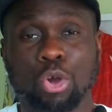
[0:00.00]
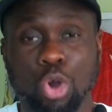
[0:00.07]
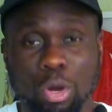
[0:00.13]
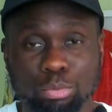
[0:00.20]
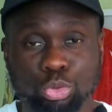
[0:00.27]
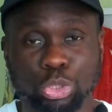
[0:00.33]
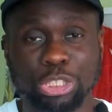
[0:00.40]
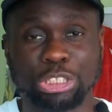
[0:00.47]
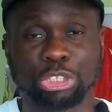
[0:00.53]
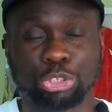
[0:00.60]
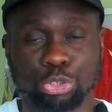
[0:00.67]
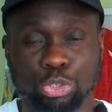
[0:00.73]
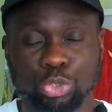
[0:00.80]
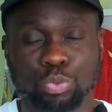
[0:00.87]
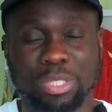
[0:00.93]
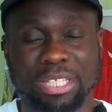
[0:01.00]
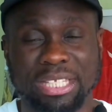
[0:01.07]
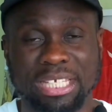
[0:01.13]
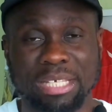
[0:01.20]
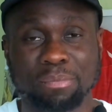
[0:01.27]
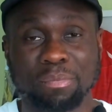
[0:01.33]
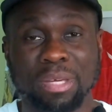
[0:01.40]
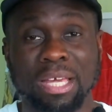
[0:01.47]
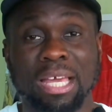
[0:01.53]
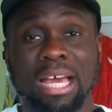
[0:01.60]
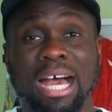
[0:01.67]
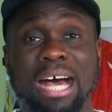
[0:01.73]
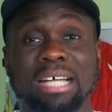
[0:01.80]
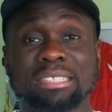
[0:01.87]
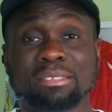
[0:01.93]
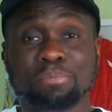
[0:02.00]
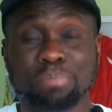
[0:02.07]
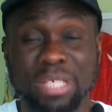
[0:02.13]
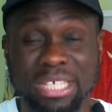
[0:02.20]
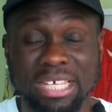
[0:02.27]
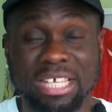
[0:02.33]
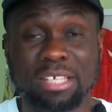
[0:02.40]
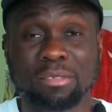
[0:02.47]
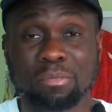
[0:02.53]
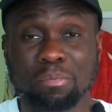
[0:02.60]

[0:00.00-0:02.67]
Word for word: come to a truce with him, and begin